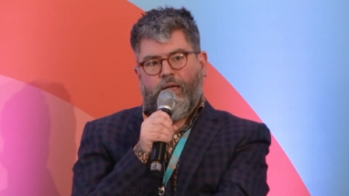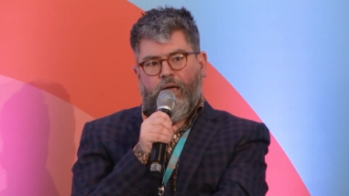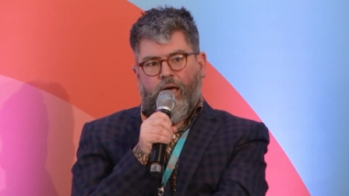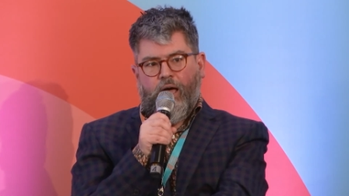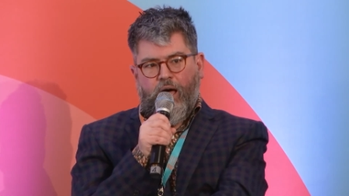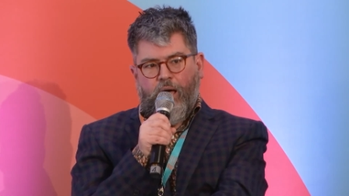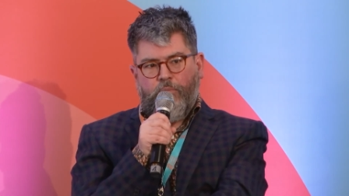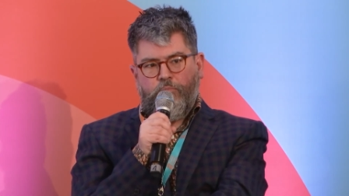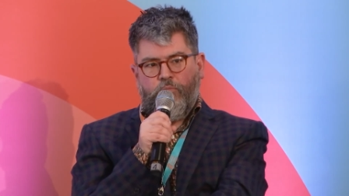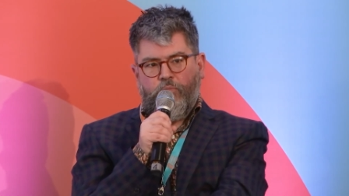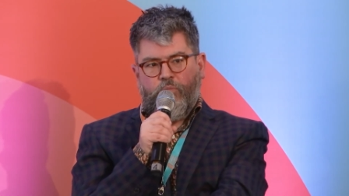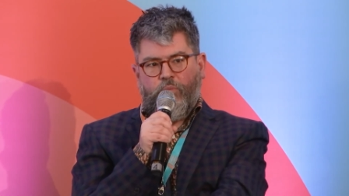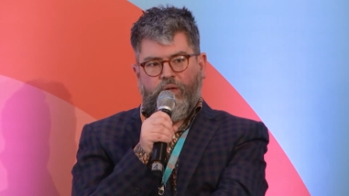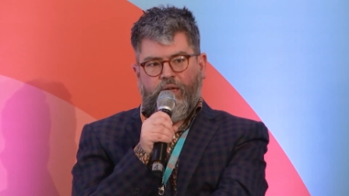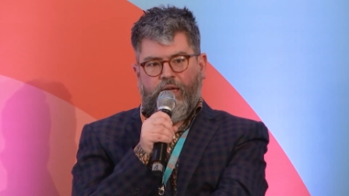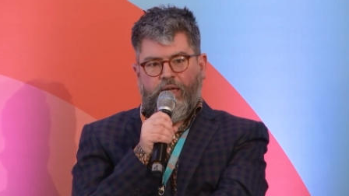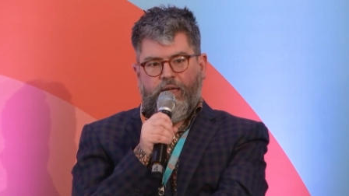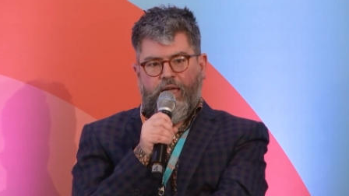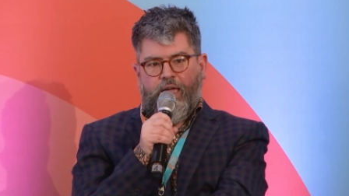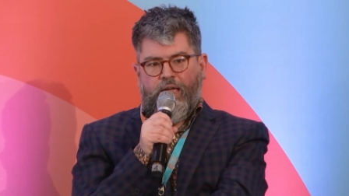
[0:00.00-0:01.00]
Um,
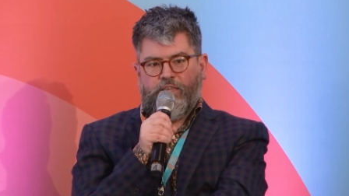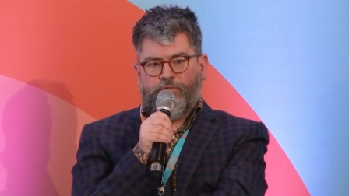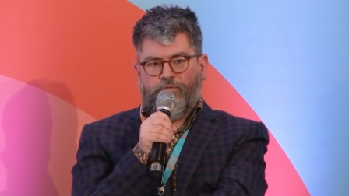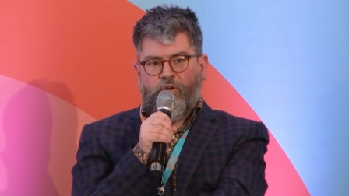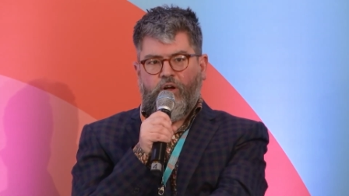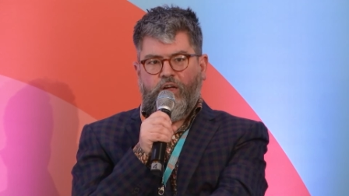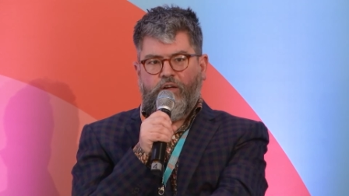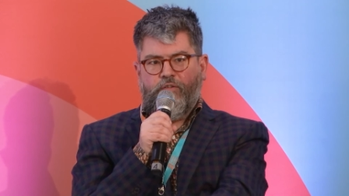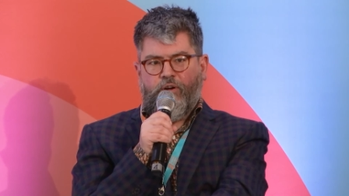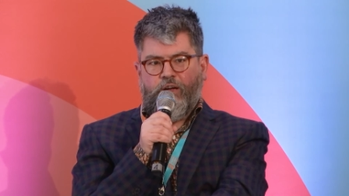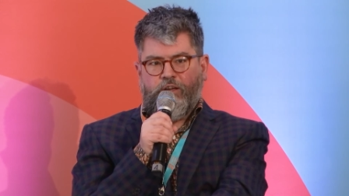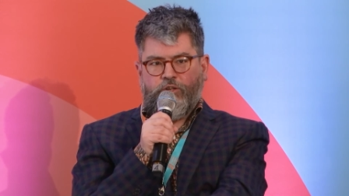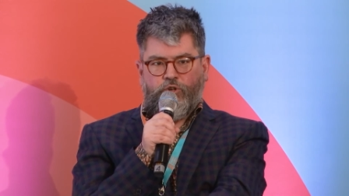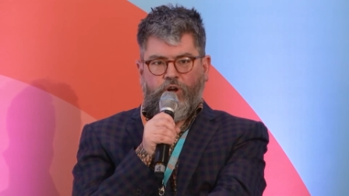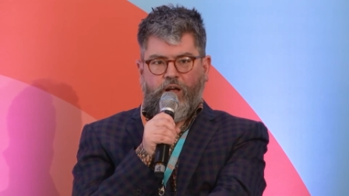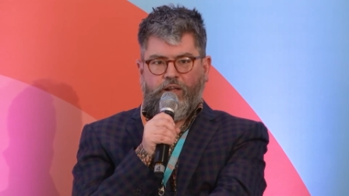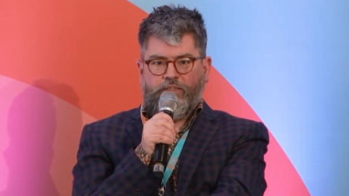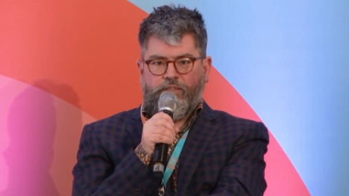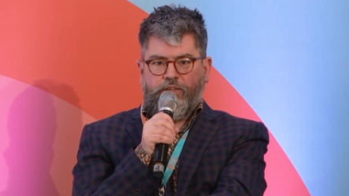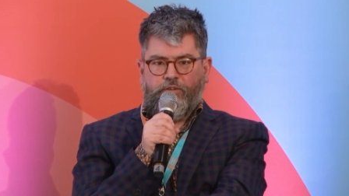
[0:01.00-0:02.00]
it's very very
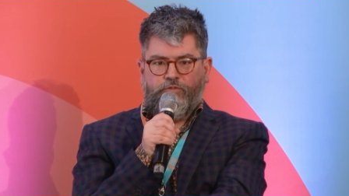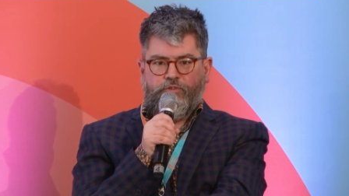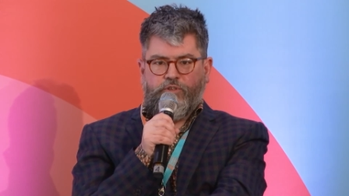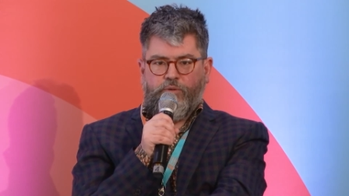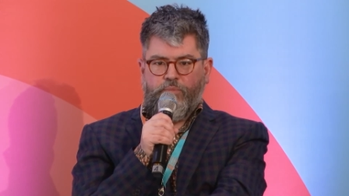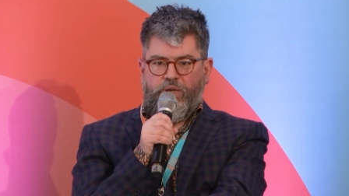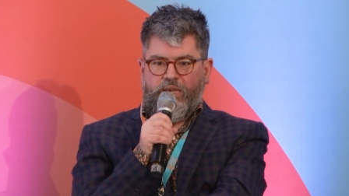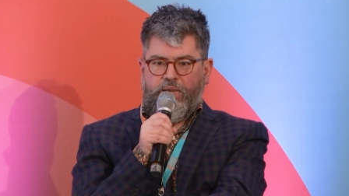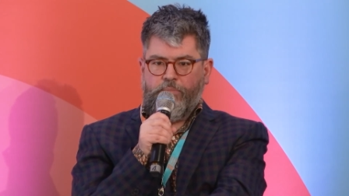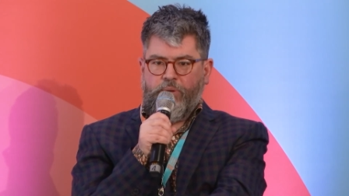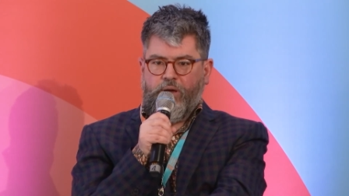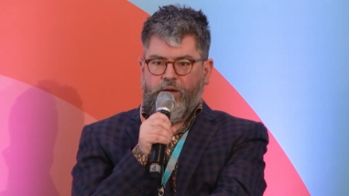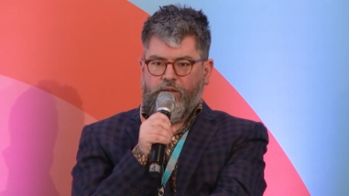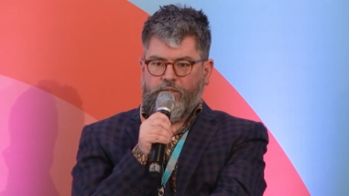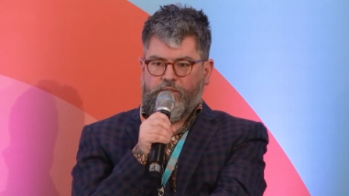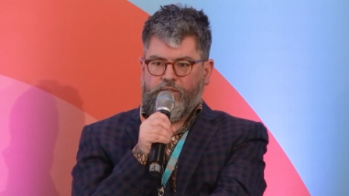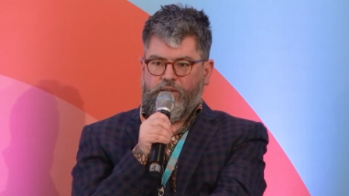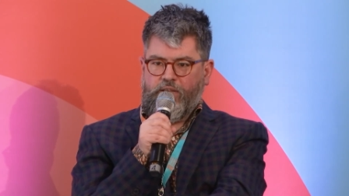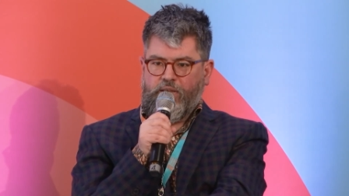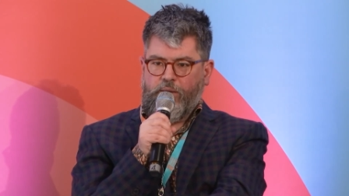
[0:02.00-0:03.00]
attractive to me
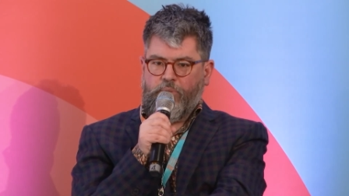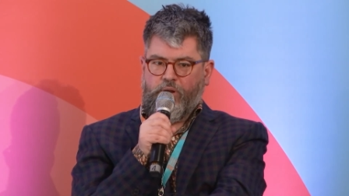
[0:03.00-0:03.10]
personally,